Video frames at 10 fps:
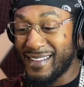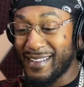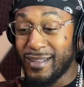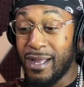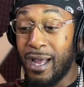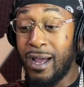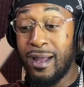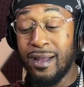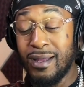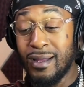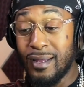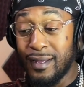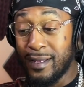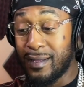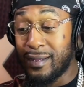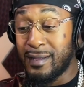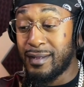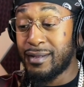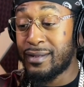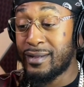Okay. Huh? How'd you get to Gavin's house?
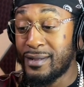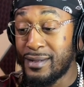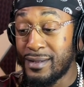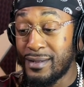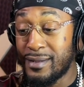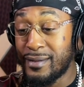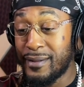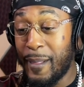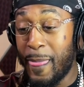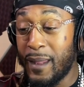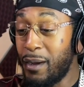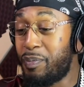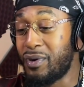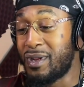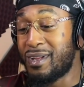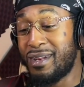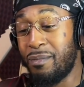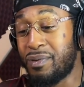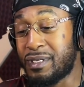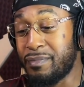Don't put
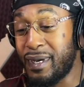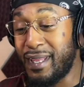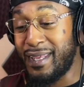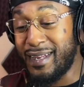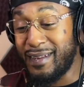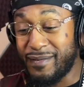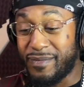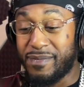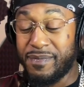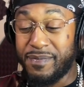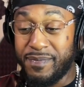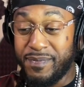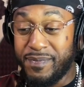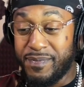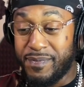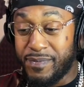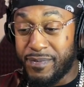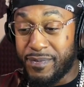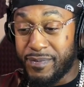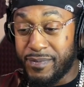your buddy in Gavin's house. Where
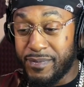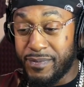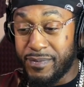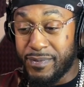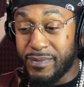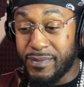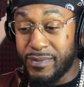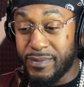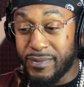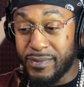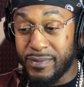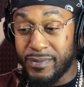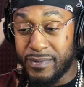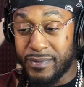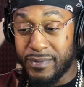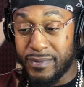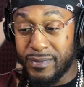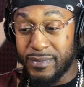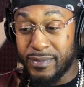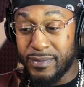are you? He's on my buddy's house.
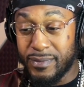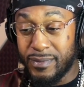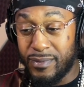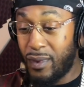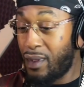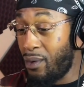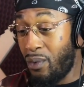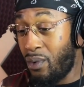Okay. How'd you get there?